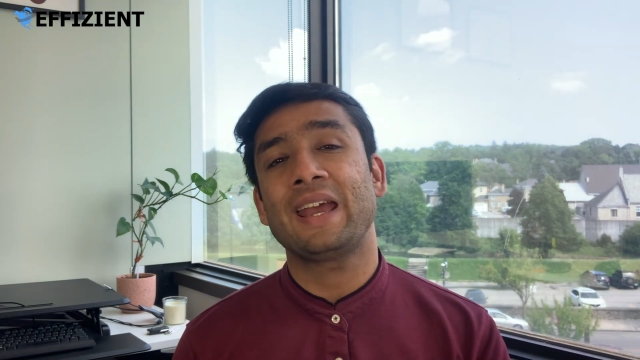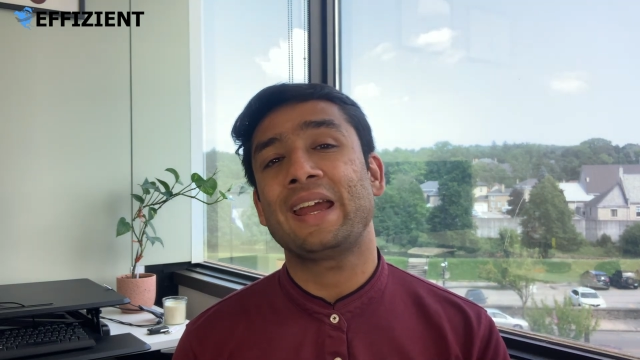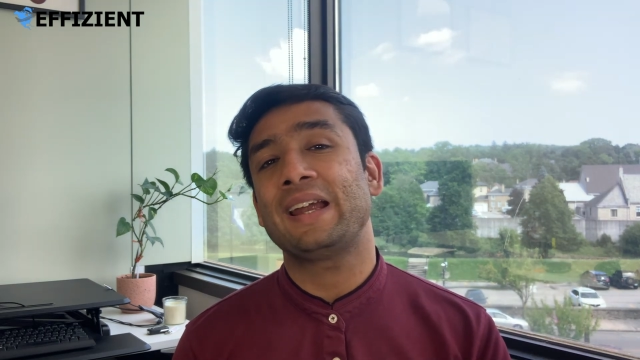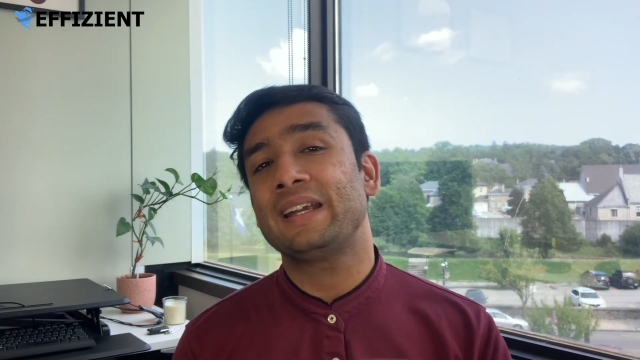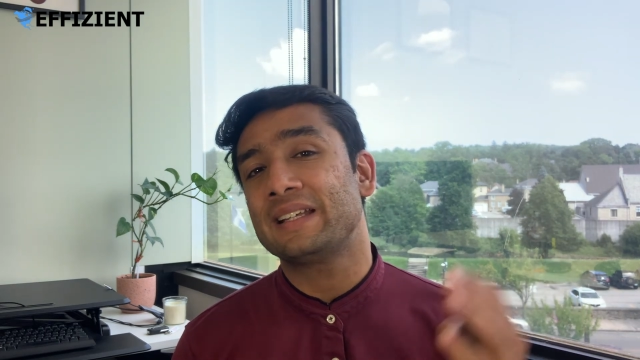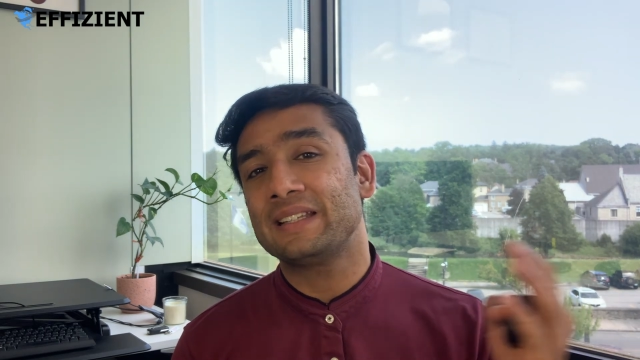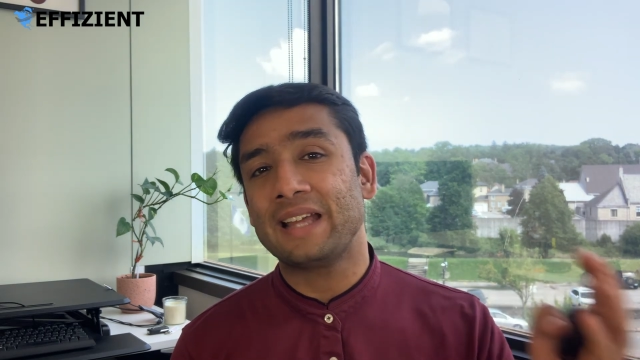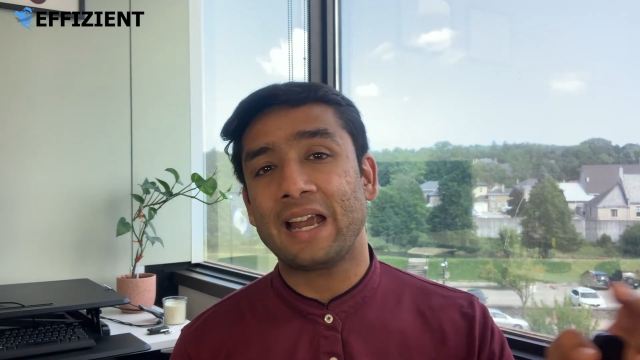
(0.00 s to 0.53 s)

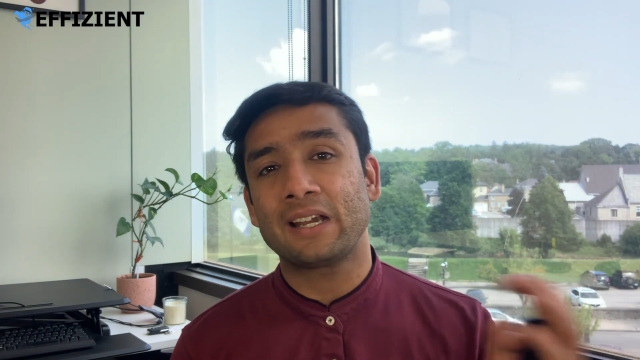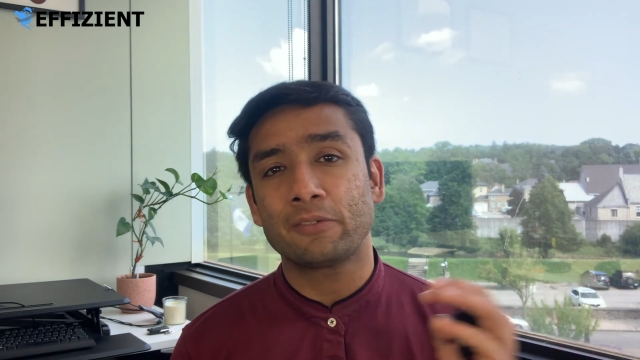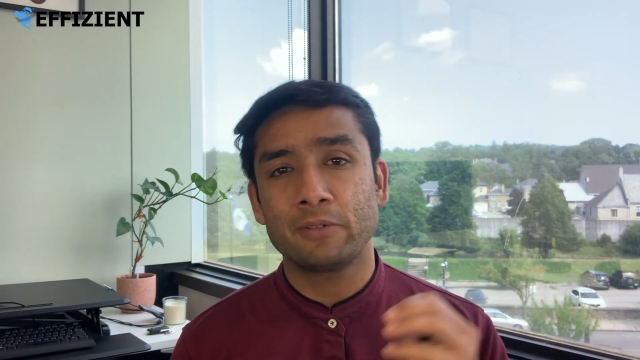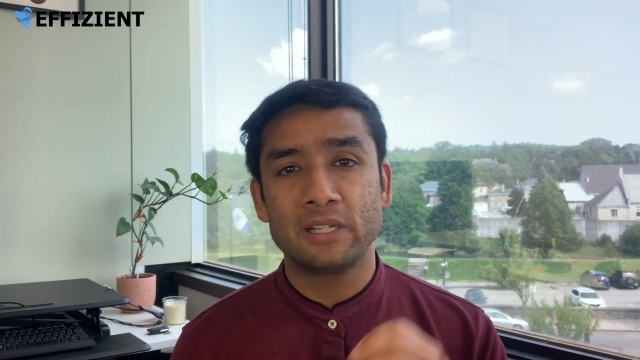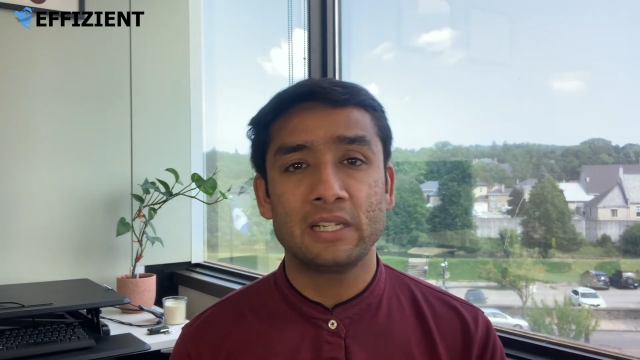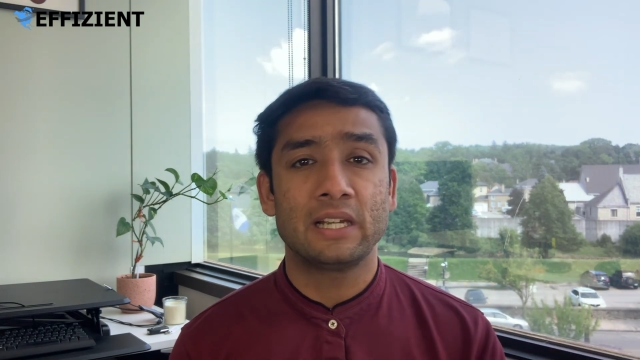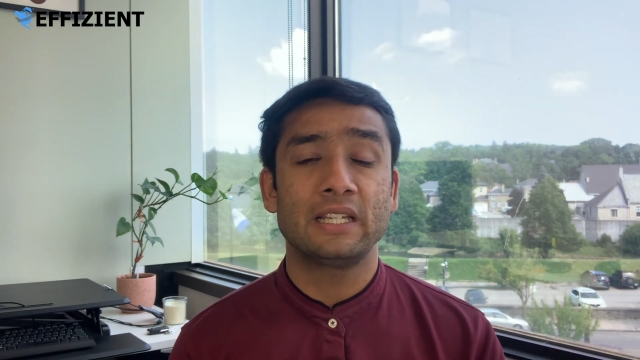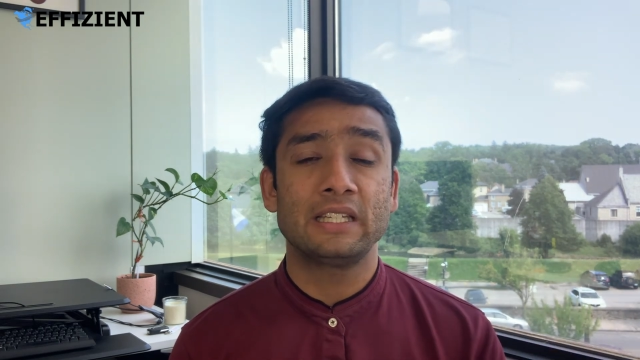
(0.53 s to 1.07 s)
and that
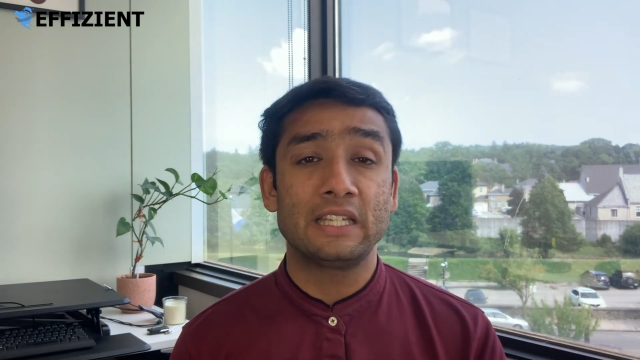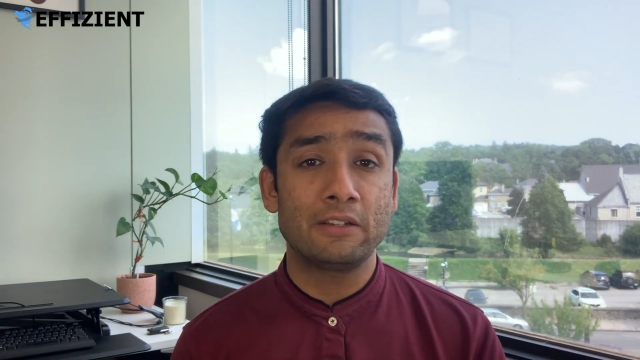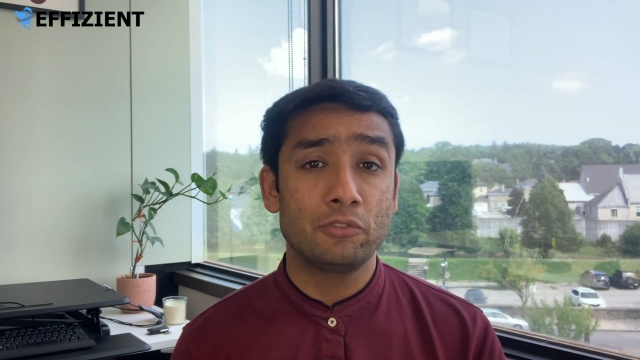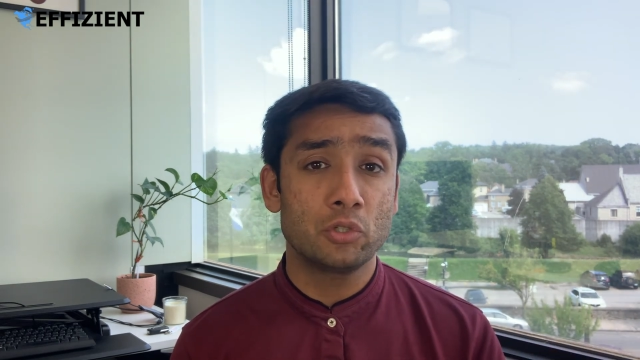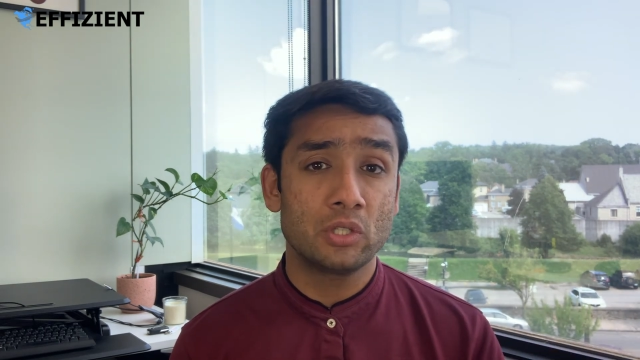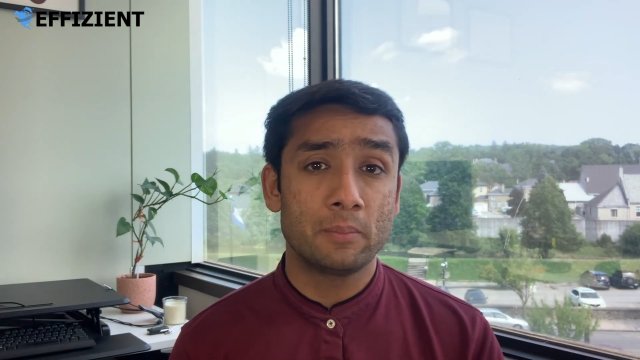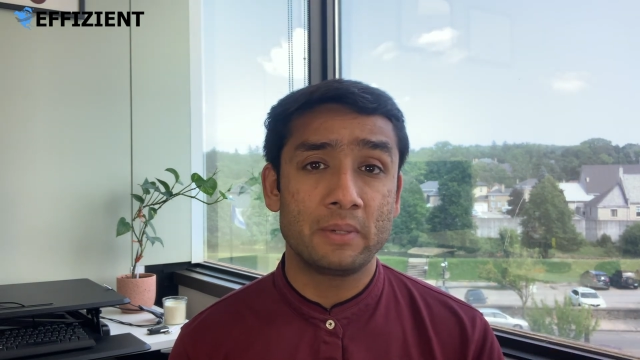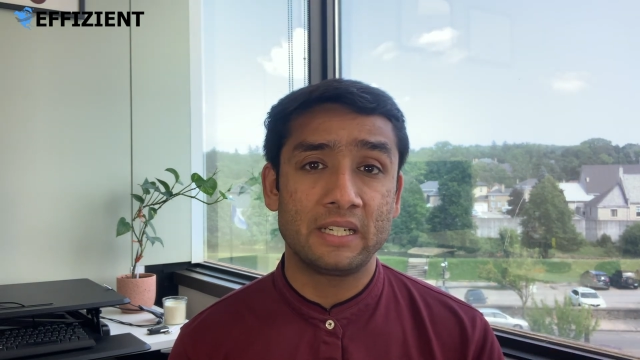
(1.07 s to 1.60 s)
will give
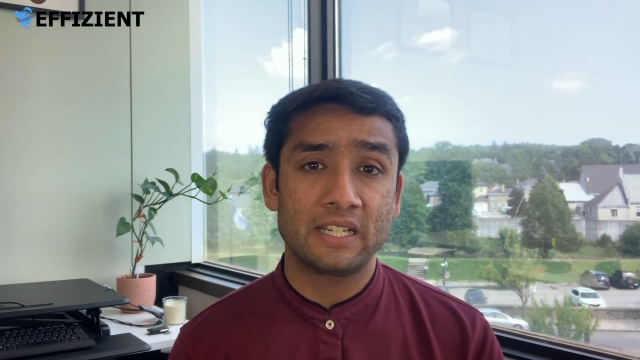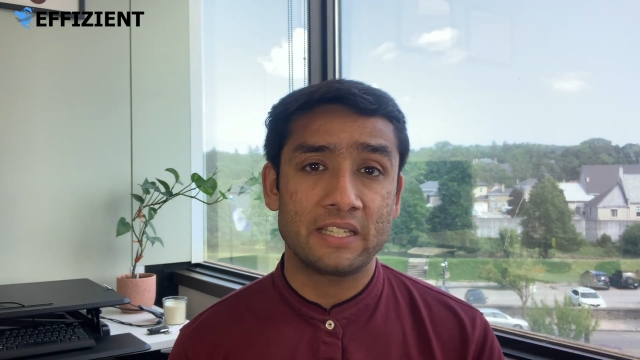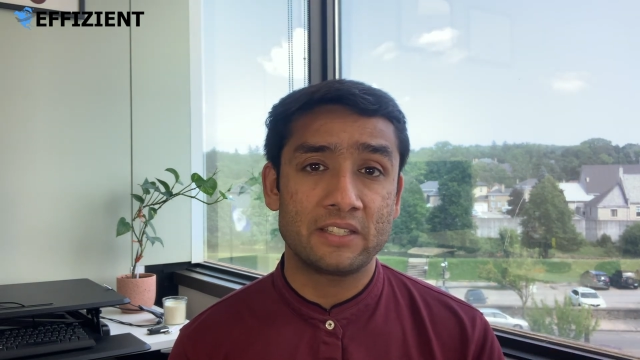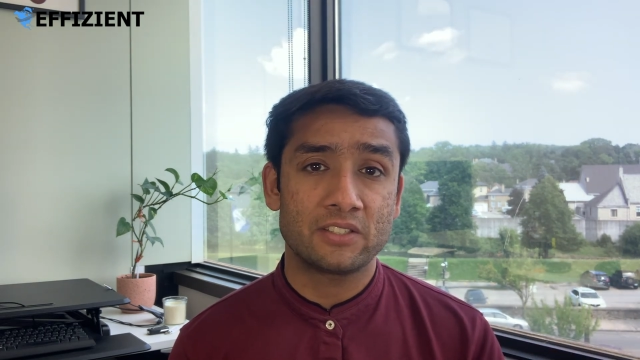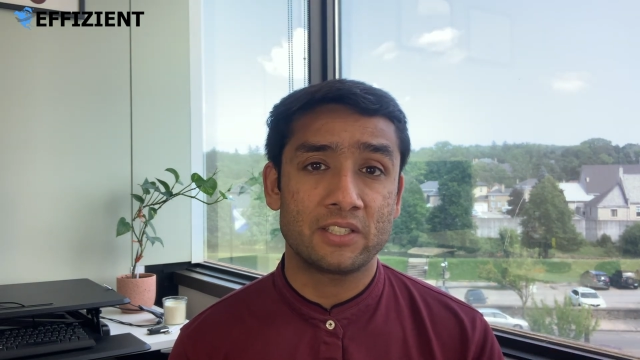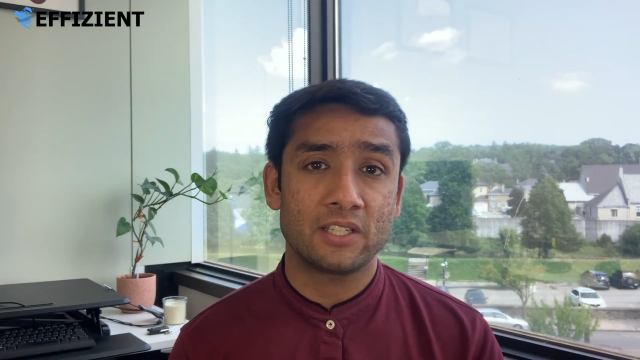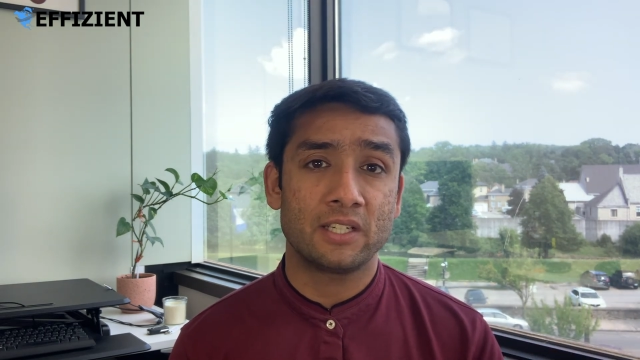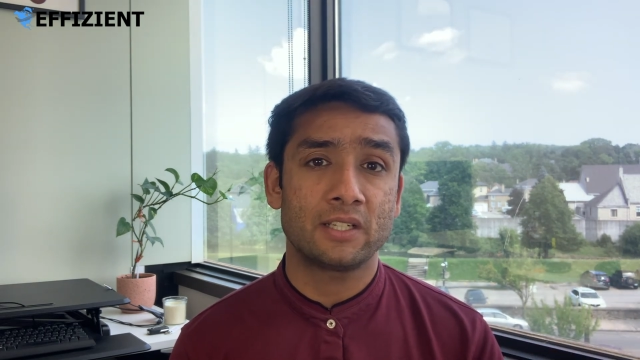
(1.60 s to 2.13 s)
you the
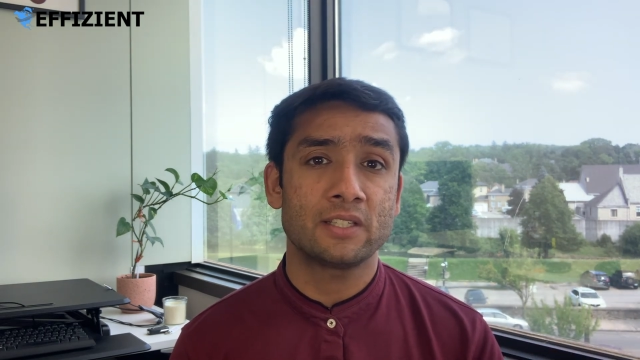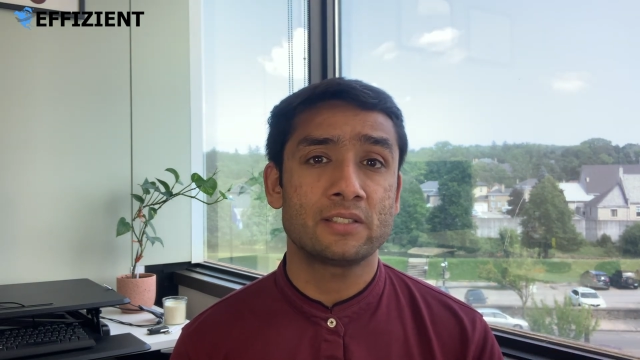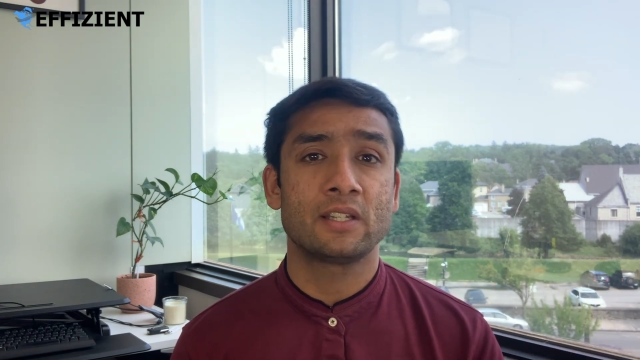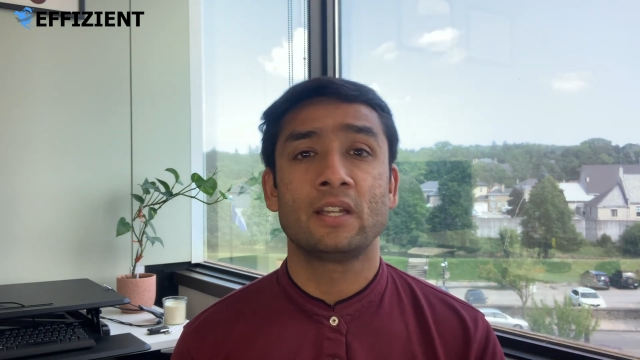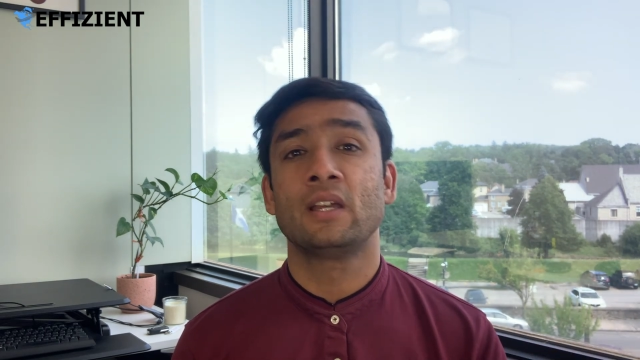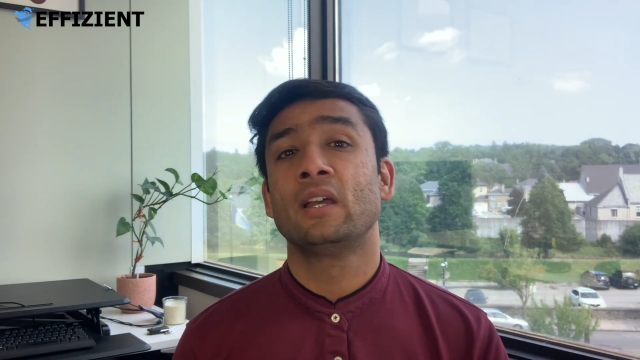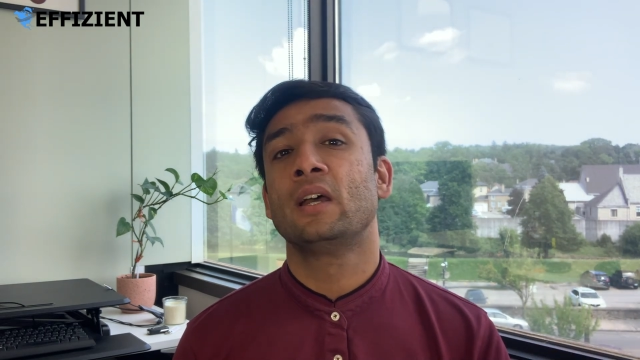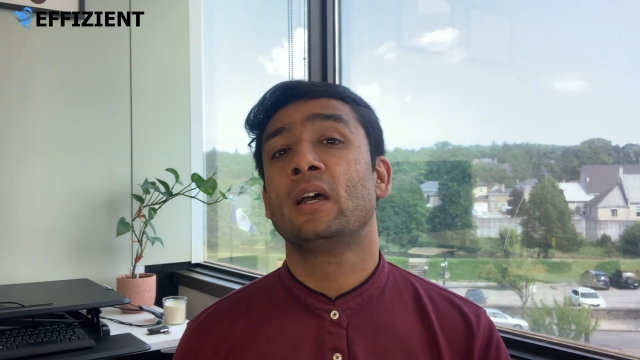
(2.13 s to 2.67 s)
maintained status
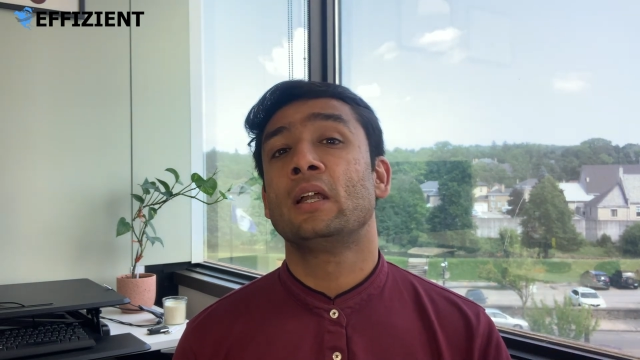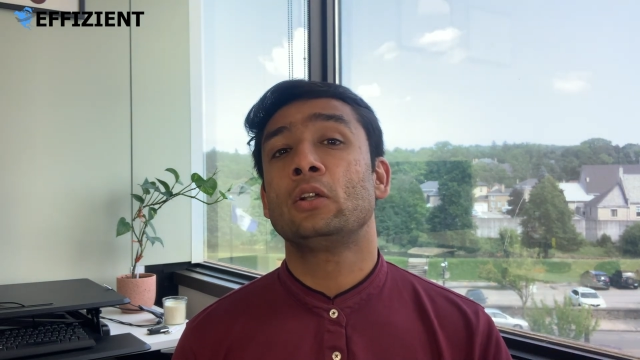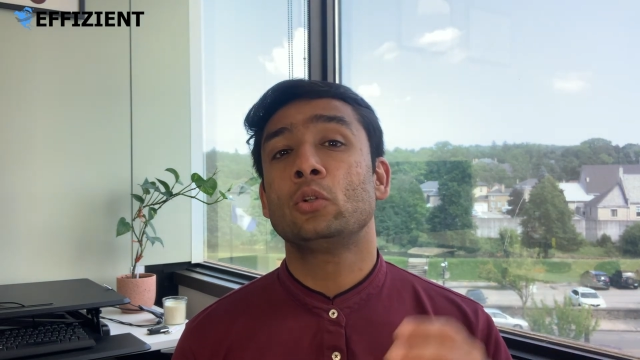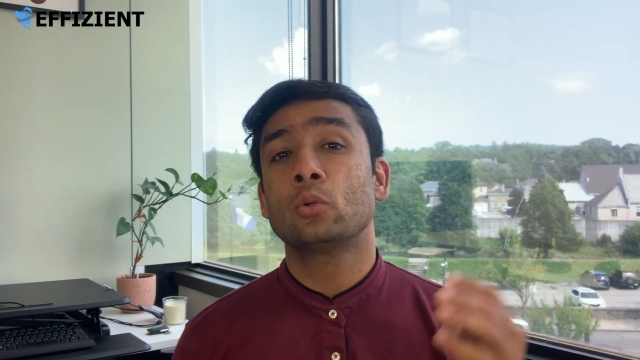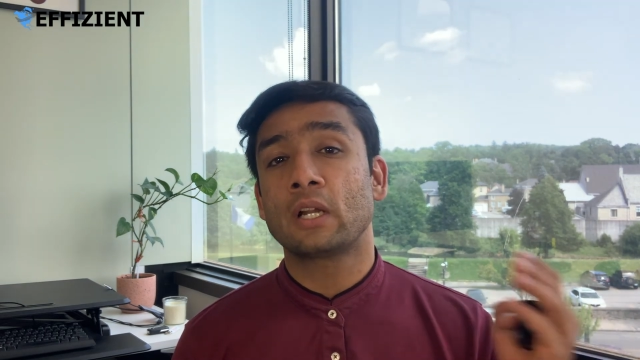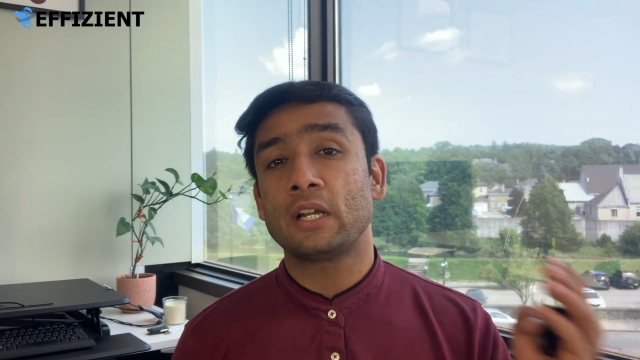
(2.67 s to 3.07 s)
to